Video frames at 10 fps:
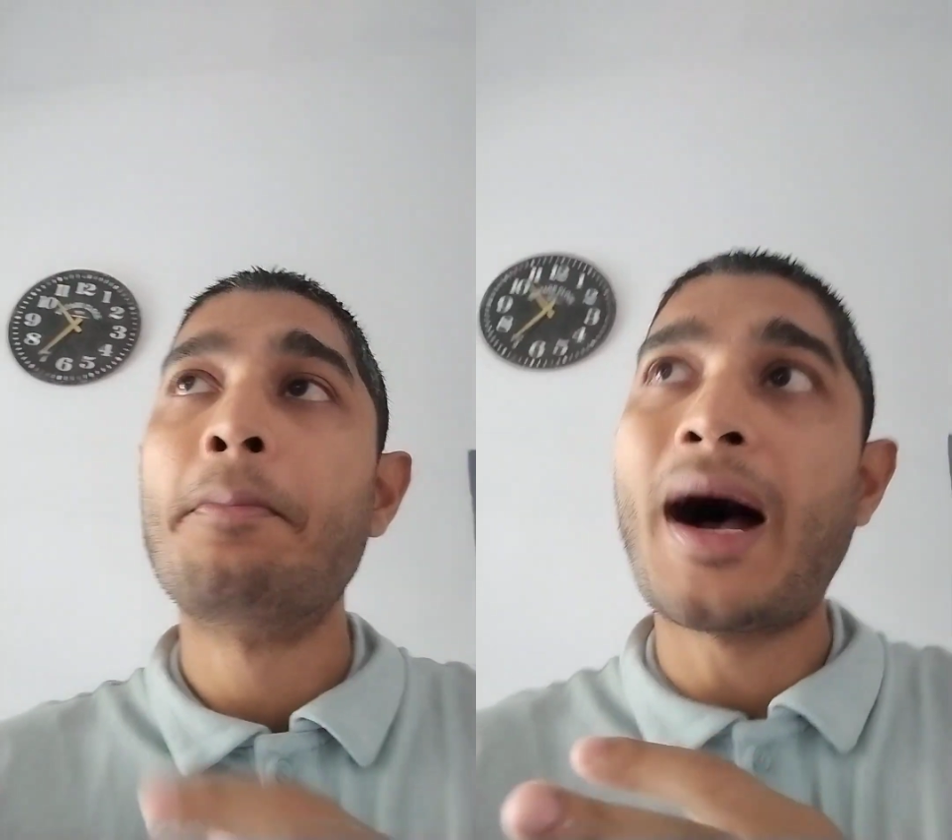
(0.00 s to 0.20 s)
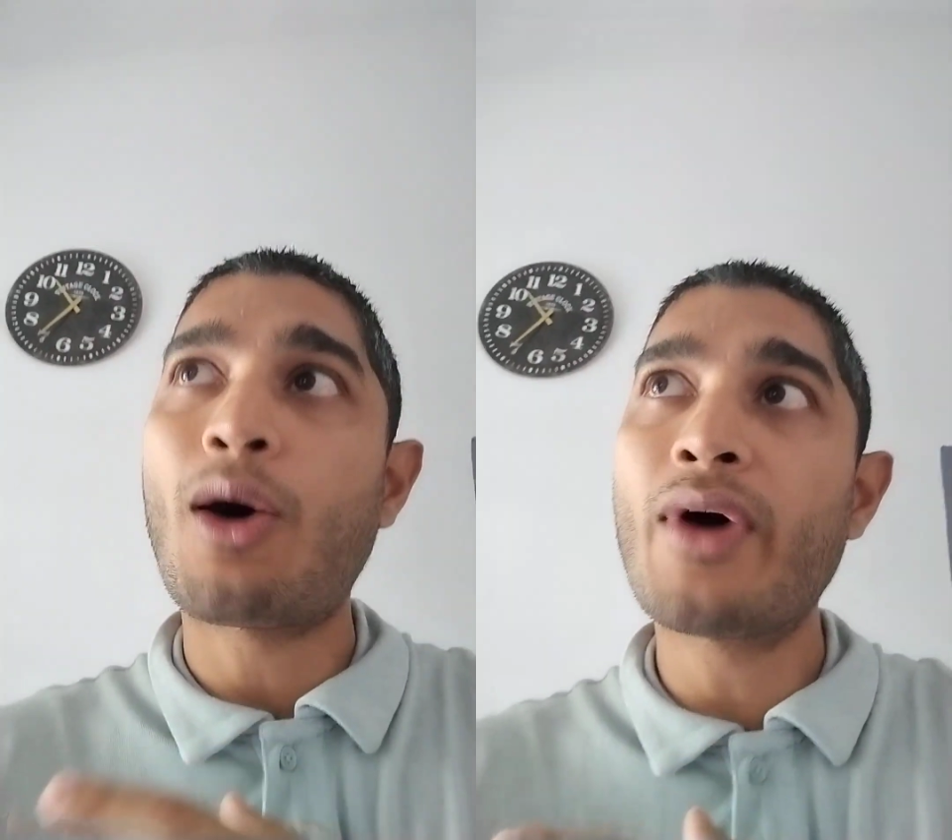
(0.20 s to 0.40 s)

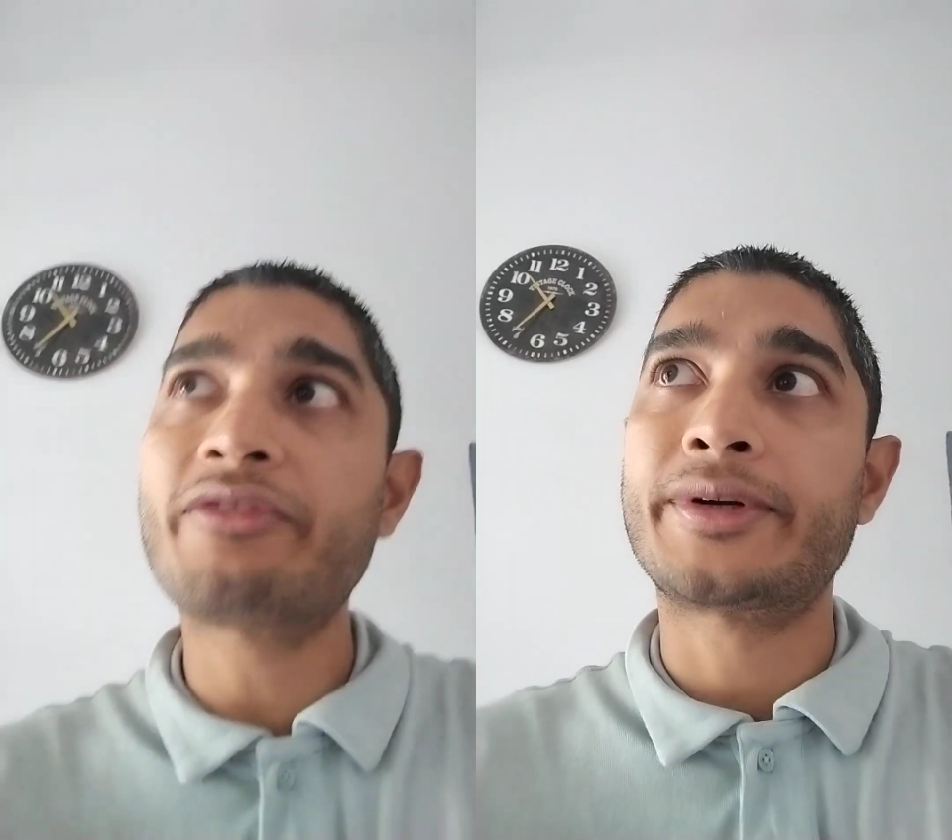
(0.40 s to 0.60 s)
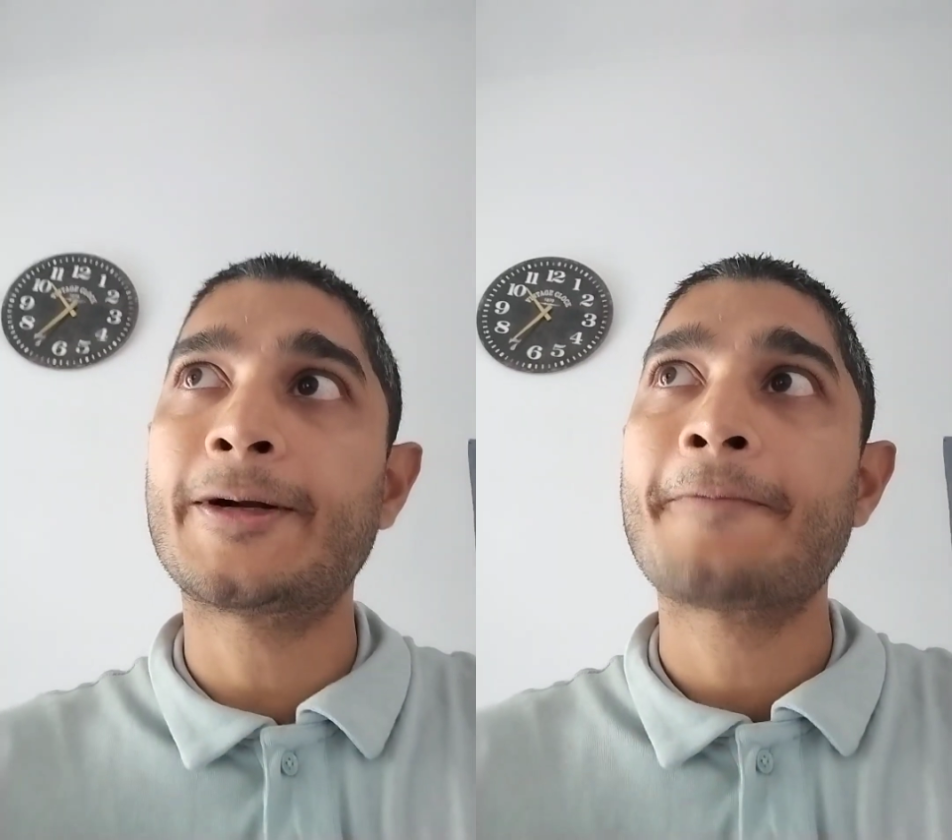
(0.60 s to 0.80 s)

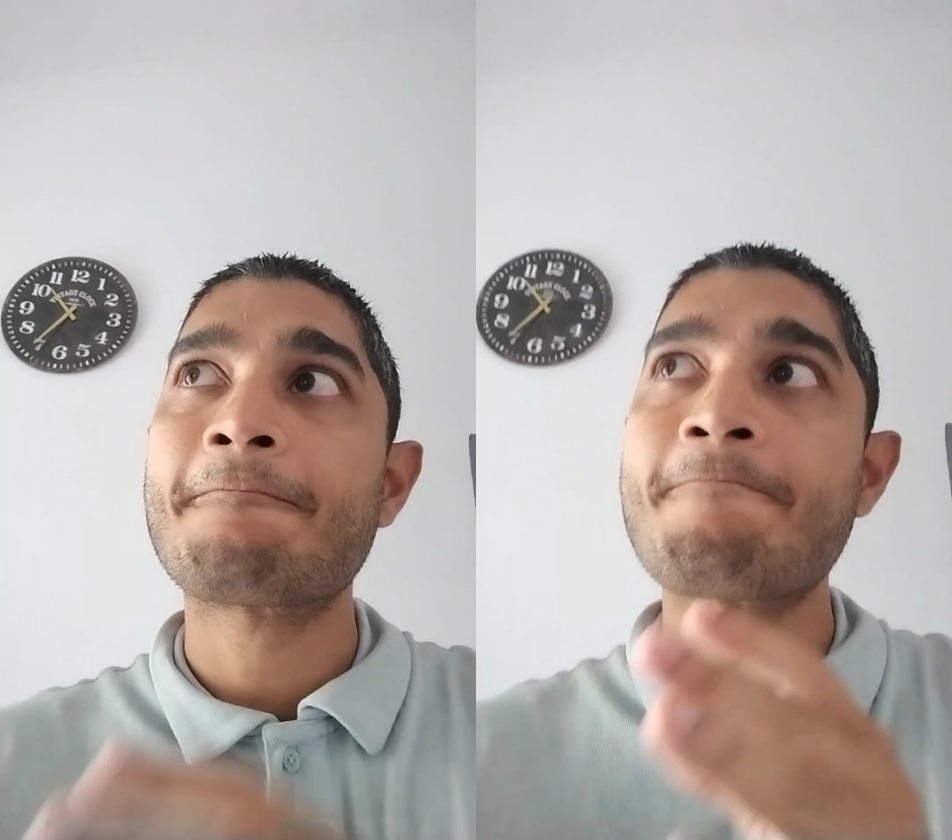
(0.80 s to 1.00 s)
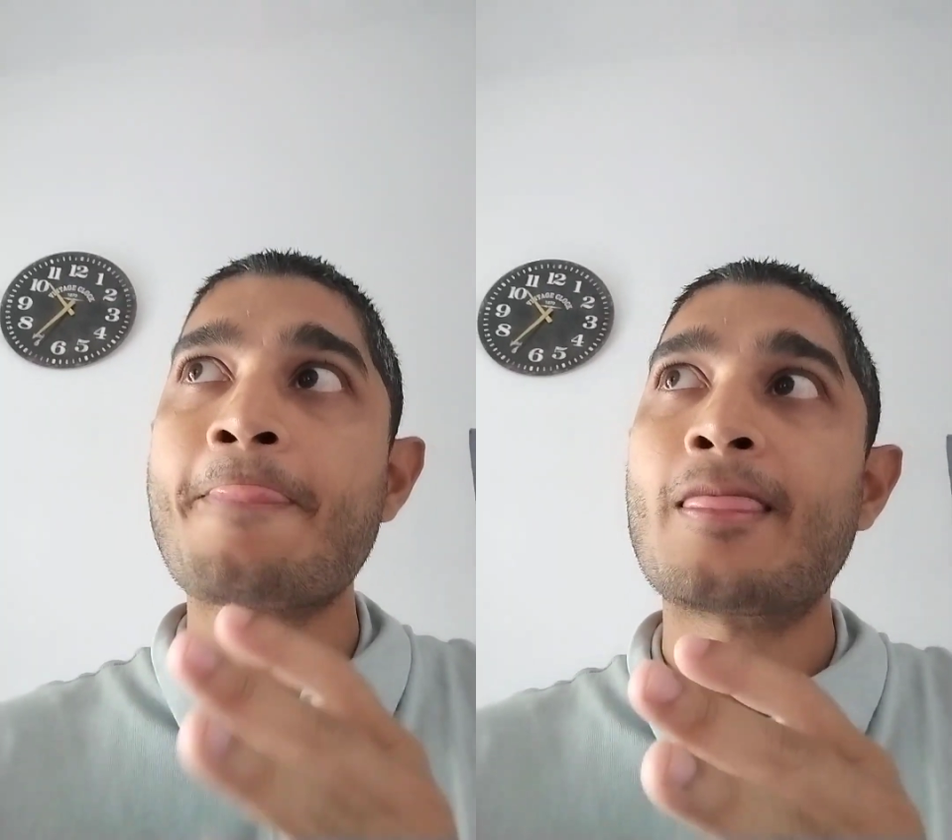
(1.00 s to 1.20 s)
However,
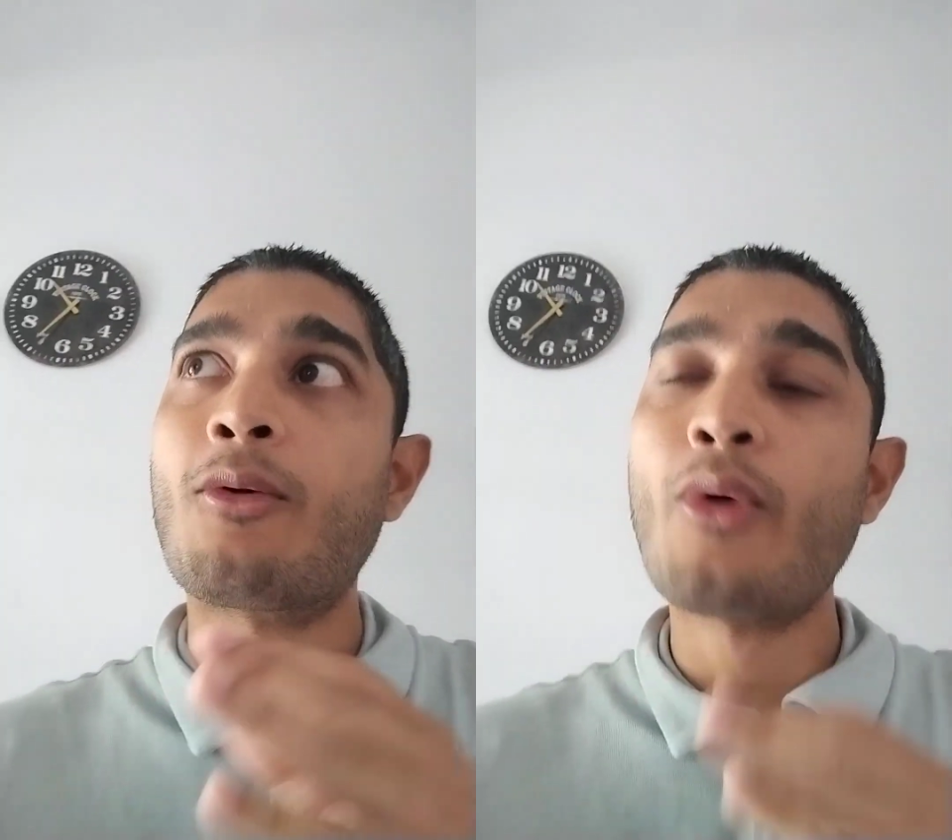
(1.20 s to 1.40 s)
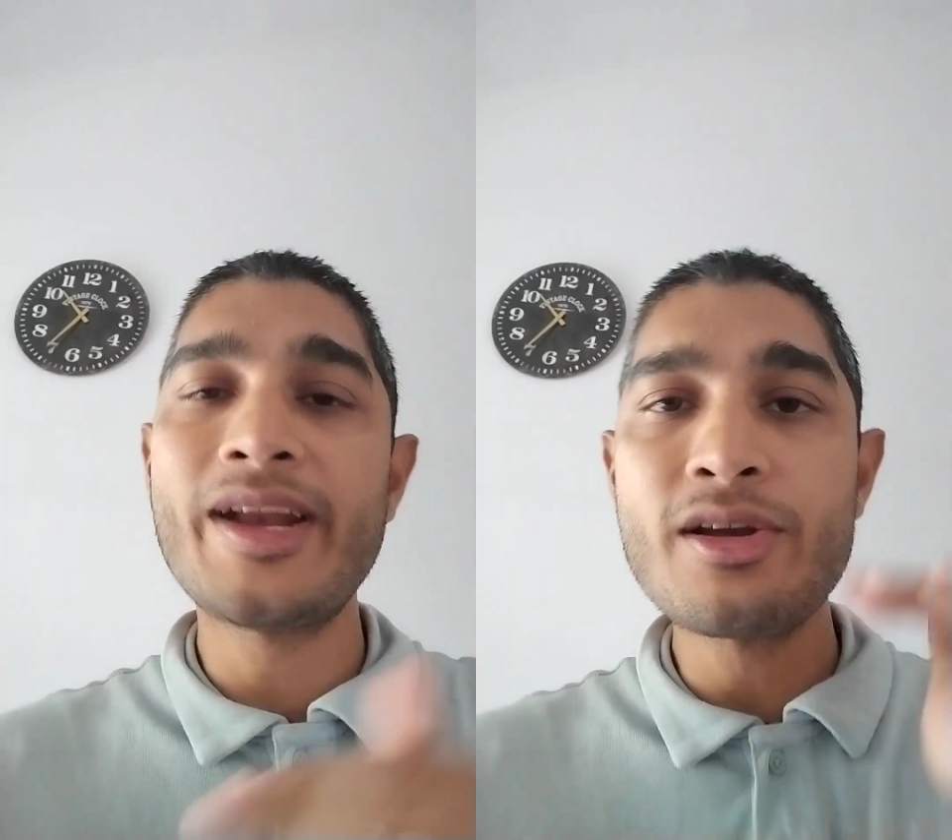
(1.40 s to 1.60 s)

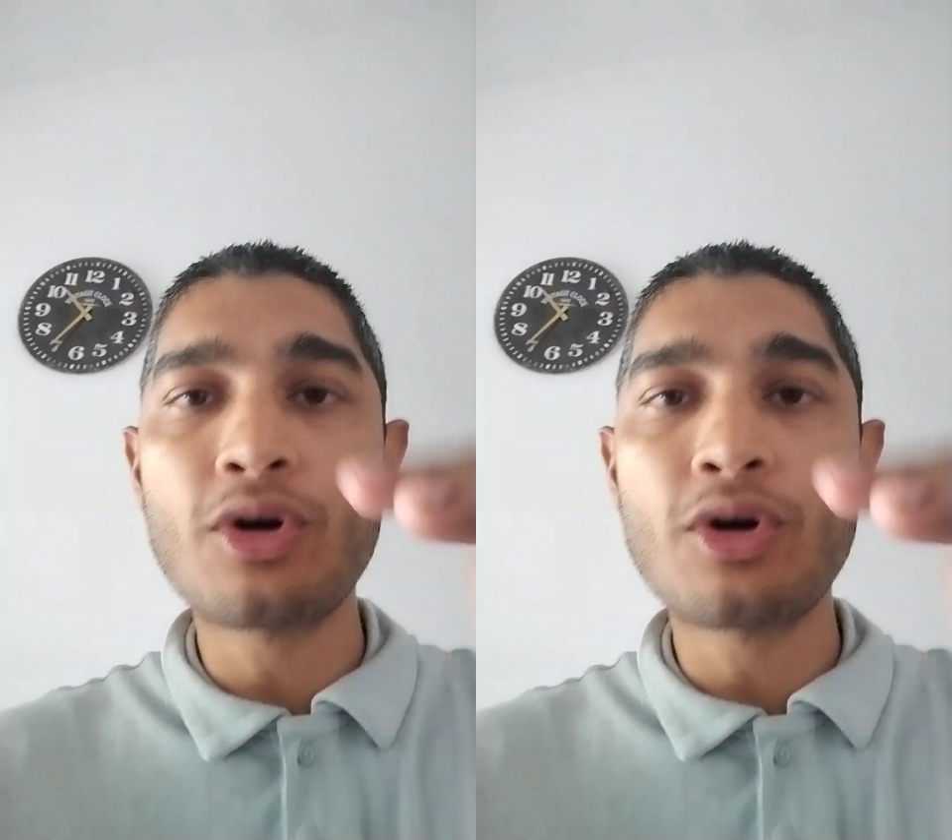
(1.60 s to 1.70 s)
when you